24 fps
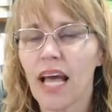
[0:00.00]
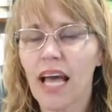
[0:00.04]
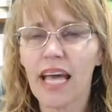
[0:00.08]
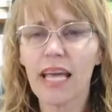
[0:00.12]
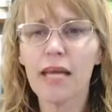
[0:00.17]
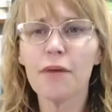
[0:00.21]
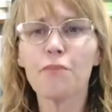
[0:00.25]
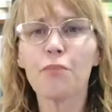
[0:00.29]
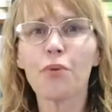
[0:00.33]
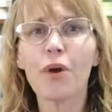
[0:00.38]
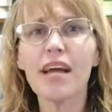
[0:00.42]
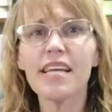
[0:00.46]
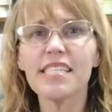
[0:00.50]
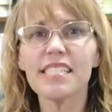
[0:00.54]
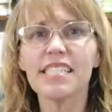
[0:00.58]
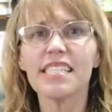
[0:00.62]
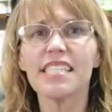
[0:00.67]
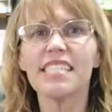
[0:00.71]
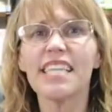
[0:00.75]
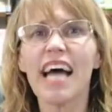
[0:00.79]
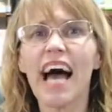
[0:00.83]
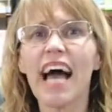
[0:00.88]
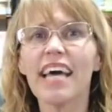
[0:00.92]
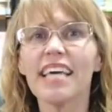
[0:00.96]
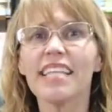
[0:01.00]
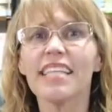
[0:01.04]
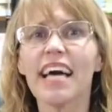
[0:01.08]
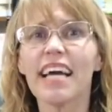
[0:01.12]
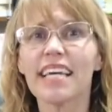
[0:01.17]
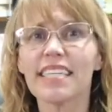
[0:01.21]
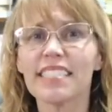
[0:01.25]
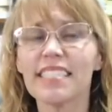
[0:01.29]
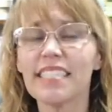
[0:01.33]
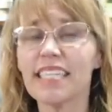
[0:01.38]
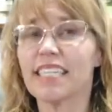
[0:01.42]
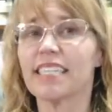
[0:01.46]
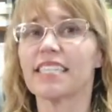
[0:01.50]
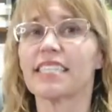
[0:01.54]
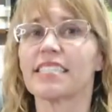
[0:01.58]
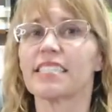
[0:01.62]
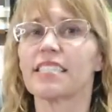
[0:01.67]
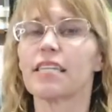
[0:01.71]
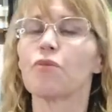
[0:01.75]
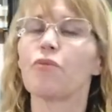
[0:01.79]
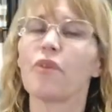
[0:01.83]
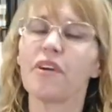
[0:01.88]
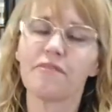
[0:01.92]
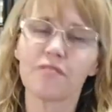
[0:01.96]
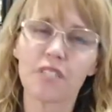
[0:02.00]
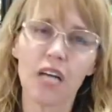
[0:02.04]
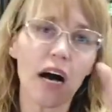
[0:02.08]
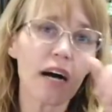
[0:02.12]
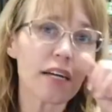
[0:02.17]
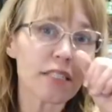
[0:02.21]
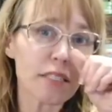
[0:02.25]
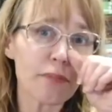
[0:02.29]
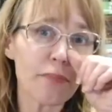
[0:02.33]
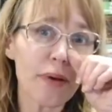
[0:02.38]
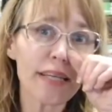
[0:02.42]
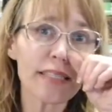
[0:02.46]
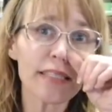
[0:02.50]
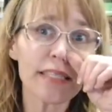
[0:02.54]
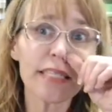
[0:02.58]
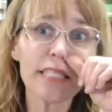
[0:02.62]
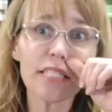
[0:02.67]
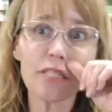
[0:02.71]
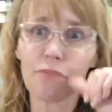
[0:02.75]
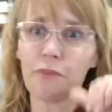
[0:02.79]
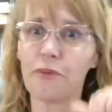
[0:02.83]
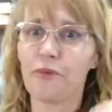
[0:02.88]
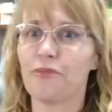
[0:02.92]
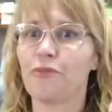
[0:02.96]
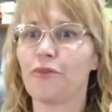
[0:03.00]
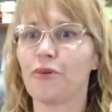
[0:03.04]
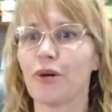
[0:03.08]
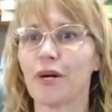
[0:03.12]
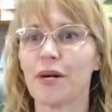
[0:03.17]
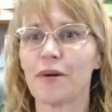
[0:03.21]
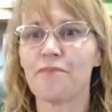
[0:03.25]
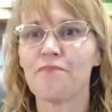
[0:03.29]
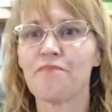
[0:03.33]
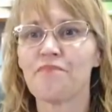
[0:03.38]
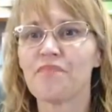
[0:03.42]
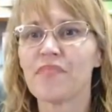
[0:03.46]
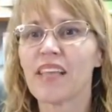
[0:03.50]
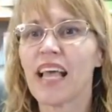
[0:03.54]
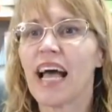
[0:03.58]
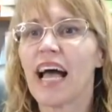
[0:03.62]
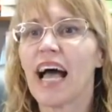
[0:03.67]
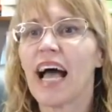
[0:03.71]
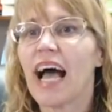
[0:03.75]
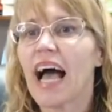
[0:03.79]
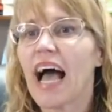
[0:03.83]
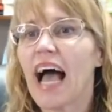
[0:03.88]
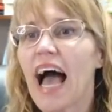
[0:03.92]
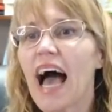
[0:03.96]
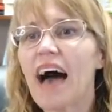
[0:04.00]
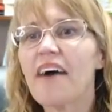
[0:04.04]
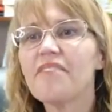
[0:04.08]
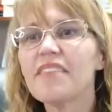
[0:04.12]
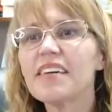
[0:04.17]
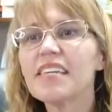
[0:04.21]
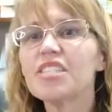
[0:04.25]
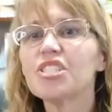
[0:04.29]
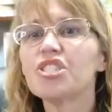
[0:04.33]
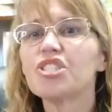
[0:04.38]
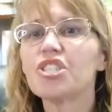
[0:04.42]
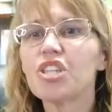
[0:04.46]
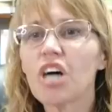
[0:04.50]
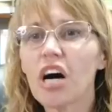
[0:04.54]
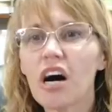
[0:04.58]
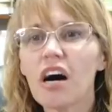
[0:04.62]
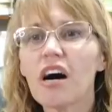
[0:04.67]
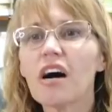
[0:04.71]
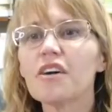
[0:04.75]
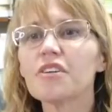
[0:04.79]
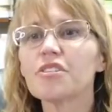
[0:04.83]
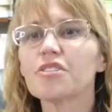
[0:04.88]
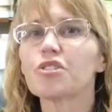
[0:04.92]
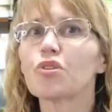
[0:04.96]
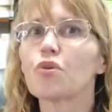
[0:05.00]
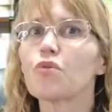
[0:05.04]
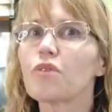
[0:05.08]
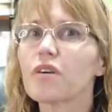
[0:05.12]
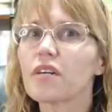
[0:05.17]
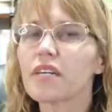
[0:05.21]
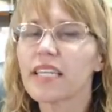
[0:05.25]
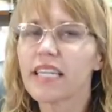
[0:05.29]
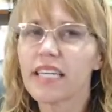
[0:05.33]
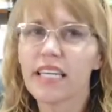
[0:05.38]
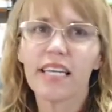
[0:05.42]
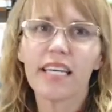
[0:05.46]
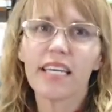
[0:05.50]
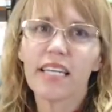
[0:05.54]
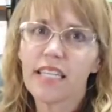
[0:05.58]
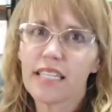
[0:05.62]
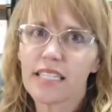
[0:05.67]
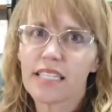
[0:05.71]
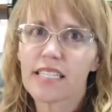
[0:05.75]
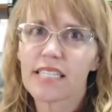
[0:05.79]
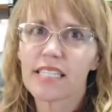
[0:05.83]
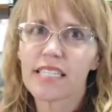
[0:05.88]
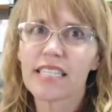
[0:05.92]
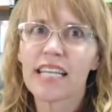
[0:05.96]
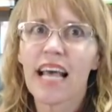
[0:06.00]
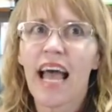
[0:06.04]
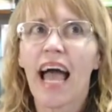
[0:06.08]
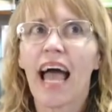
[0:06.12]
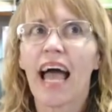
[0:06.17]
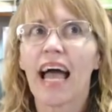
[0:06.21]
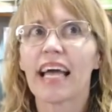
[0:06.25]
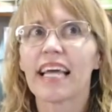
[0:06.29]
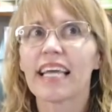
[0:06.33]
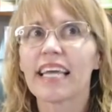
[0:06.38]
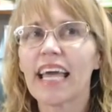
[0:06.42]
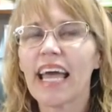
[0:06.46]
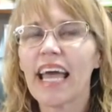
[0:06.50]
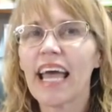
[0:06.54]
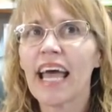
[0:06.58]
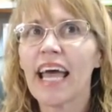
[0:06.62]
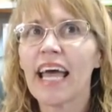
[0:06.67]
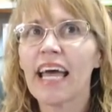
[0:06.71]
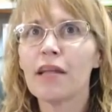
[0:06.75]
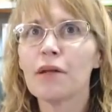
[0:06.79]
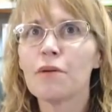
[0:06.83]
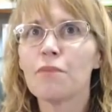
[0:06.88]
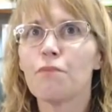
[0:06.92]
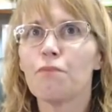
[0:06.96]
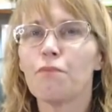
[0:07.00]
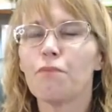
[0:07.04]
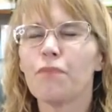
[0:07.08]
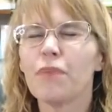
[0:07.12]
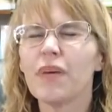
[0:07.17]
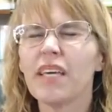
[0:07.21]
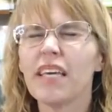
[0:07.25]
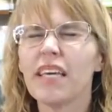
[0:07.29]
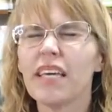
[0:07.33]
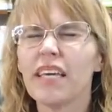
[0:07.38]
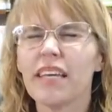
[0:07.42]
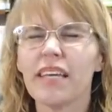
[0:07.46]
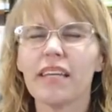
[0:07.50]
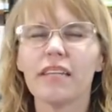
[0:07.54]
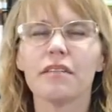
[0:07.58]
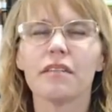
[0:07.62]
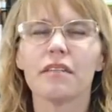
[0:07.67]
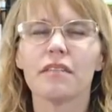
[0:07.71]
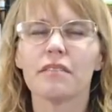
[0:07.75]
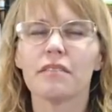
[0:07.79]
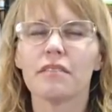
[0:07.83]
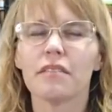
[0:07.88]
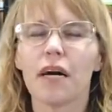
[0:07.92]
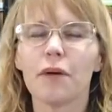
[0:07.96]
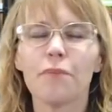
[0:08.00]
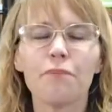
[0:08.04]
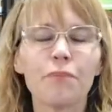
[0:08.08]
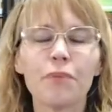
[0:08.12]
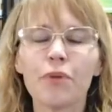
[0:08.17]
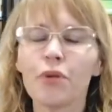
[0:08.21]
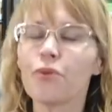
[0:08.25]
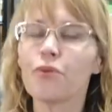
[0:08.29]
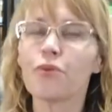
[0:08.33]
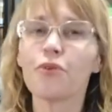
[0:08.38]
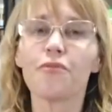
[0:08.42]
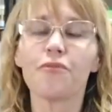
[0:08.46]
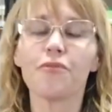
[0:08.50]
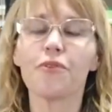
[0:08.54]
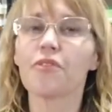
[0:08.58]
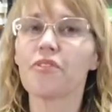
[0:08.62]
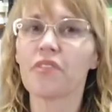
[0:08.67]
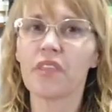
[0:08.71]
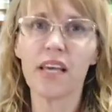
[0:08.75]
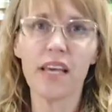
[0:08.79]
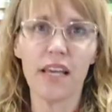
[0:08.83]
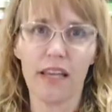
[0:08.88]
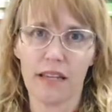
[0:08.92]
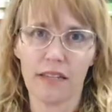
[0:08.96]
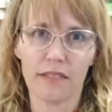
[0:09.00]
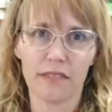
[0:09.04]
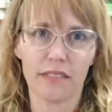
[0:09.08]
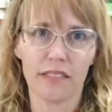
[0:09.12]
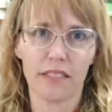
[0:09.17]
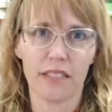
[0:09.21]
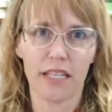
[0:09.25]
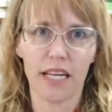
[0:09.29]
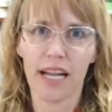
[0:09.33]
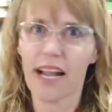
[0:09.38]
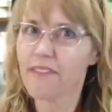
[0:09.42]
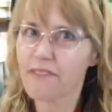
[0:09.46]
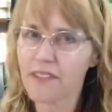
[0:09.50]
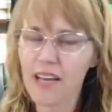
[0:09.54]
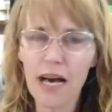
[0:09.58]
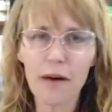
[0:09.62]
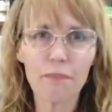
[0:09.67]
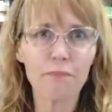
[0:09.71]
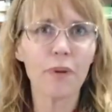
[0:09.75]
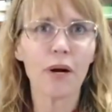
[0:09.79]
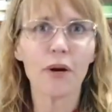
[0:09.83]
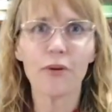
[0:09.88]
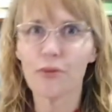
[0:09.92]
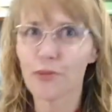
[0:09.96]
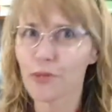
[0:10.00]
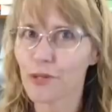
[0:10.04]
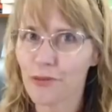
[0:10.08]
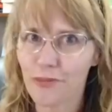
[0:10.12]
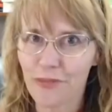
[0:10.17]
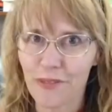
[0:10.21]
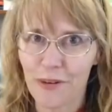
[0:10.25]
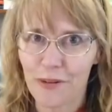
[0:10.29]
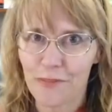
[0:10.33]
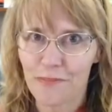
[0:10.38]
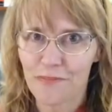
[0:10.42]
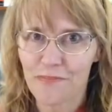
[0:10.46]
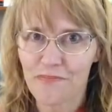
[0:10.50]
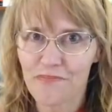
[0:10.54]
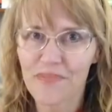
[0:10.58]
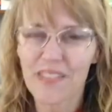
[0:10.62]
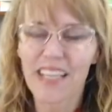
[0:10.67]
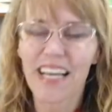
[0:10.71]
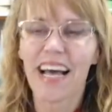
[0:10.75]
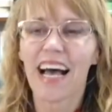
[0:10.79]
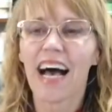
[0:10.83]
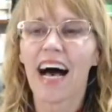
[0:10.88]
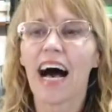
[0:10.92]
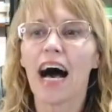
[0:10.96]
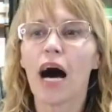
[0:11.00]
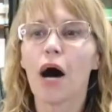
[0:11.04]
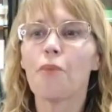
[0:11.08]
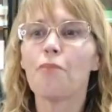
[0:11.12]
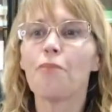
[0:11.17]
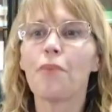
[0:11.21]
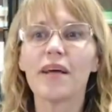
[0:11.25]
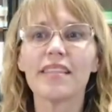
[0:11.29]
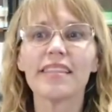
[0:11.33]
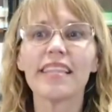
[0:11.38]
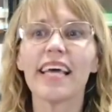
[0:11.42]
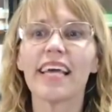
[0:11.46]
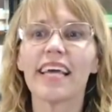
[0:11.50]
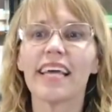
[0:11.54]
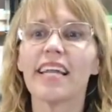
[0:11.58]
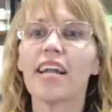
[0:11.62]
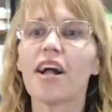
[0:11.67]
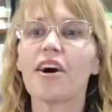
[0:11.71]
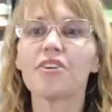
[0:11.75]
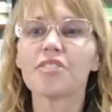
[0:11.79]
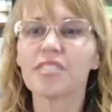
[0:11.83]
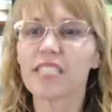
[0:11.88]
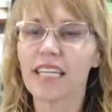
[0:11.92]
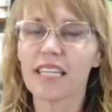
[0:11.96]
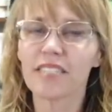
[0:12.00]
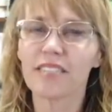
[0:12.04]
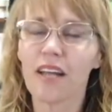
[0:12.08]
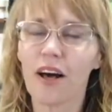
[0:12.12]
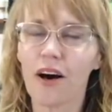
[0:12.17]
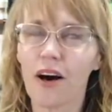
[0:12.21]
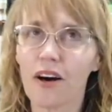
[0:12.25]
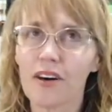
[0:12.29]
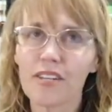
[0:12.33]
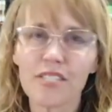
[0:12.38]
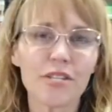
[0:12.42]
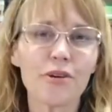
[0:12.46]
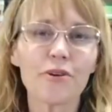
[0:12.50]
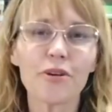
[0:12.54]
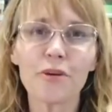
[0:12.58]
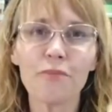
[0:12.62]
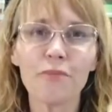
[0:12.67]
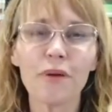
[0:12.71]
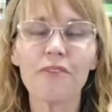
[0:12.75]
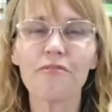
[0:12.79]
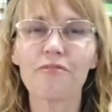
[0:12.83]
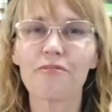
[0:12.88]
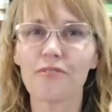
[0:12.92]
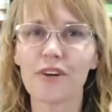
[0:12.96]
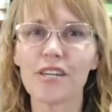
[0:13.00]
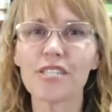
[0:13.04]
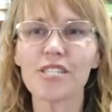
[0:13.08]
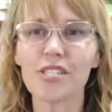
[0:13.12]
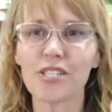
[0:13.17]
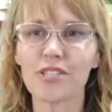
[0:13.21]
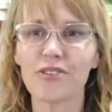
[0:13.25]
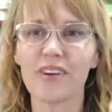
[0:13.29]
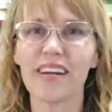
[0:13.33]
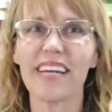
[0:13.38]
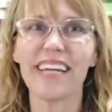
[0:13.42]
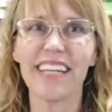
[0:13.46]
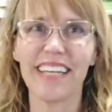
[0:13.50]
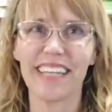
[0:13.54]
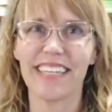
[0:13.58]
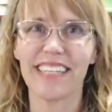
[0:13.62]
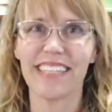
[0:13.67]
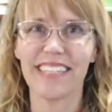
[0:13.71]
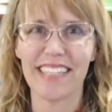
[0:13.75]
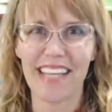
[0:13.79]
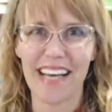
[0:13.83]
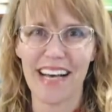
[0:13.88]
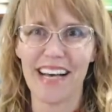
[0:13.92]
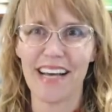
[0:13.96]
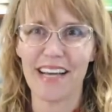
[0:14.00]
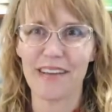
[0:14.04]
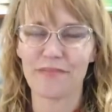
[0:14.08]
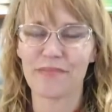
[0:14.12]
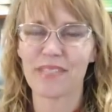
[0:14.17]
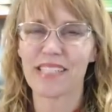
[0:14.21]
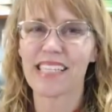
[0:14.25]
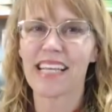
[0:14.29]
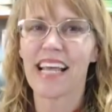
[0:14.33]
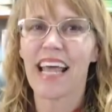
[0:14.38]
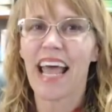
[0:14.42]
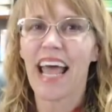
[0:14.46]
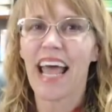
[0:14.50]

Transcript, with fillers: Embrace the dialectics, and we've talked about this before. Having dogs or kids can be a beautiful thing, and I've got both of them, but the, it also can be frustrating at times.